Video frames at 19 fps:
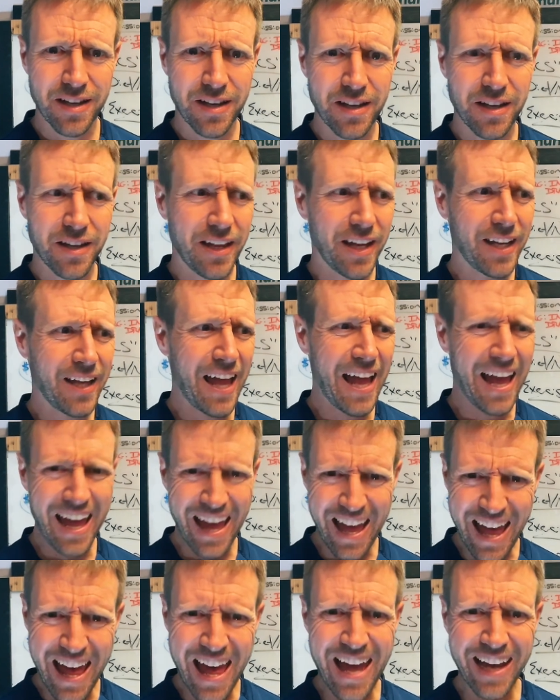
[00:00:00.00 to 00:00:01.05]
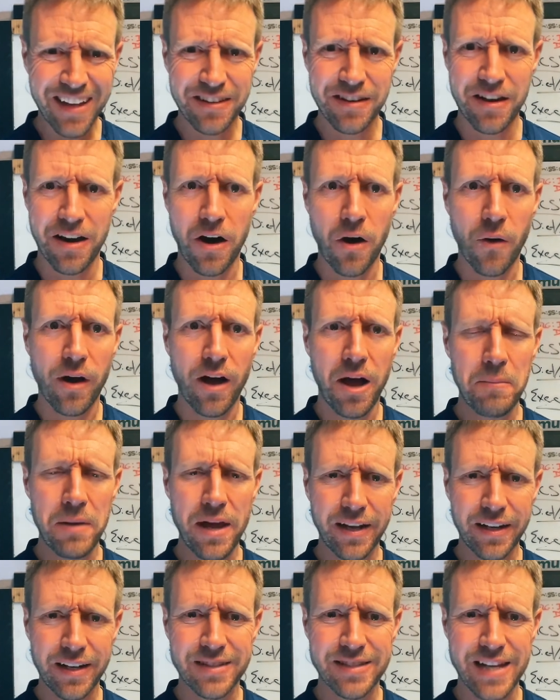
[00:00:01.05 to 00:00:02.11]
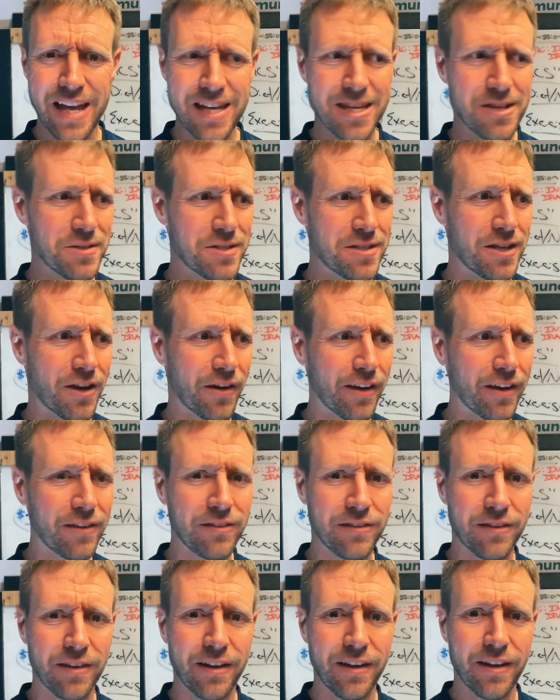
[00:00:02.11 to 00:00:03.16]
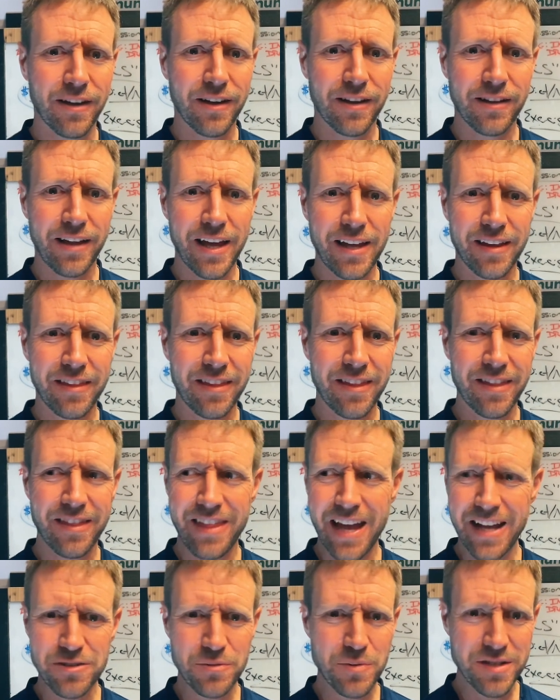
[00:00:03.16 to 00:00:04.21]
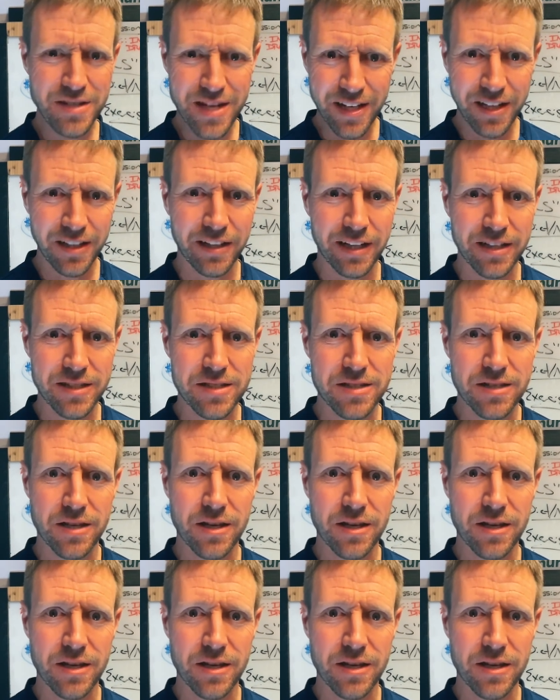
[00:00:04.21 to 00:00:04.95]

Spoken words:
Like, heck no, I'm not going to take you serious. Like, that's ridiculous.